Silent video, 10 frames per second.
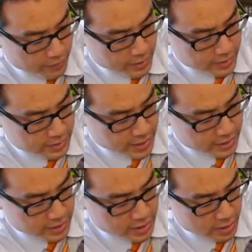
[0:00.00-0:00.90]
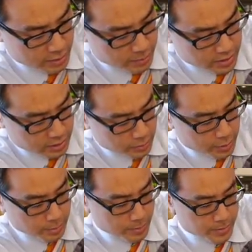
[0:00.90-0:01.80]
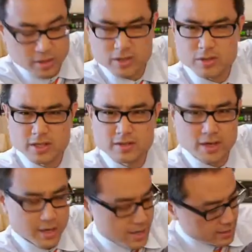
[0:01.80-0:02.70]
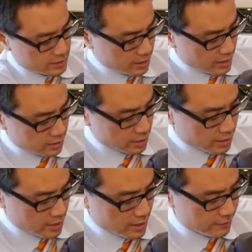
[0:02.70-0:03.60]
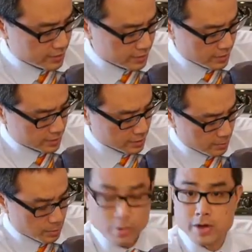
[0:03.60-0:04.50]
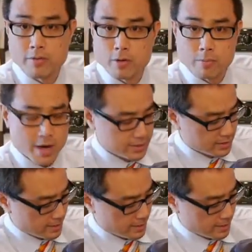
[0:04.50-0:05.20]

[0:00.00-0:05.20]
of it is attached to here, but it's aluminum up here, so it gives it a nice clean look, and obviously it's going to be pretty robust